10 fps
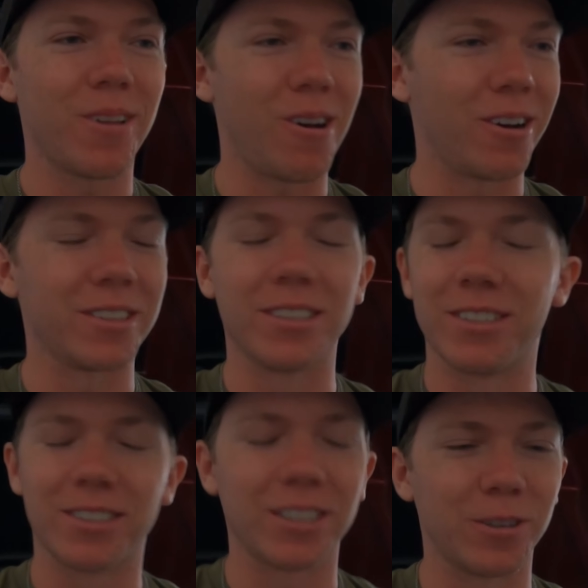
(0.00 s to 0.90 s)
Honestly,
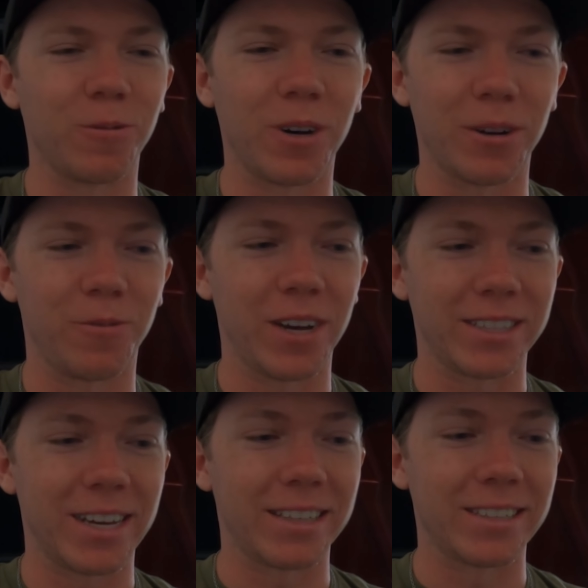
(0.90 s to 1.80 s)
it's such a fun and
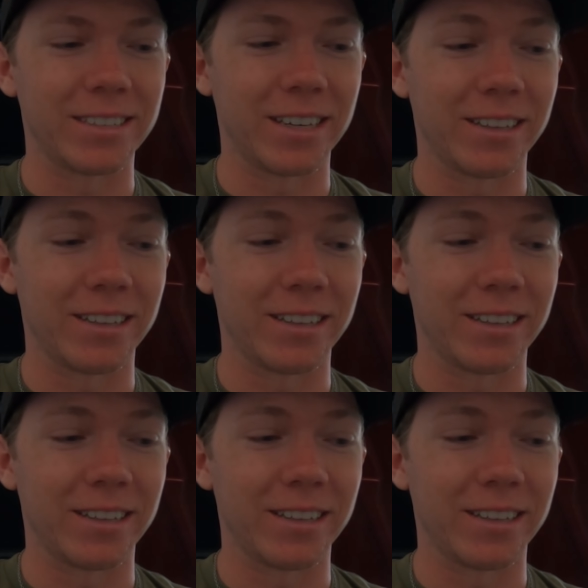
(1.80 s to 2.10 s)
fantastic day.